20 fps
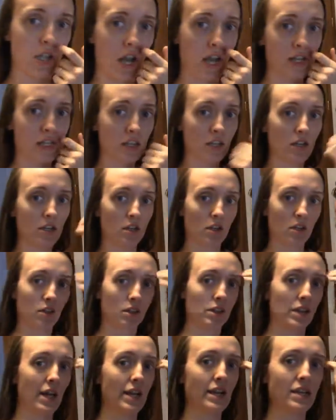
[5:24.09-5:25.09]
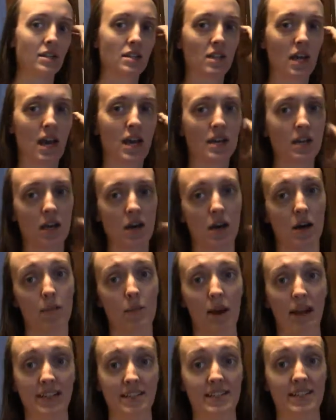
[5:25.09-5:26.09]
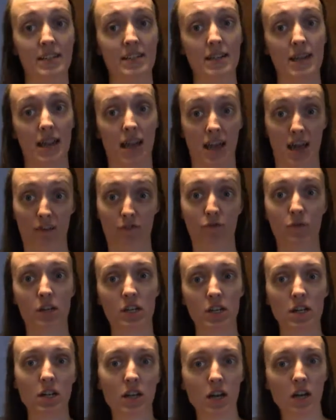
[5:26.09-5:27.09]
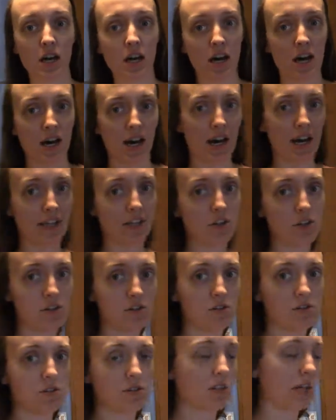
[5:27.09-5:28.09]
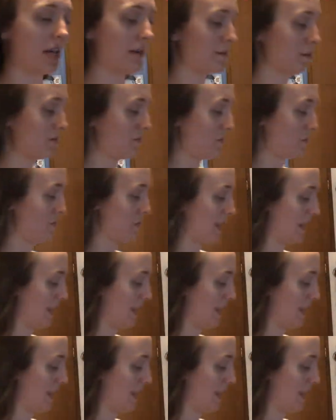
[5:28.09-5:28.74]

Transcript: I needed a good lighting set. I didn't have one. I used lamps from my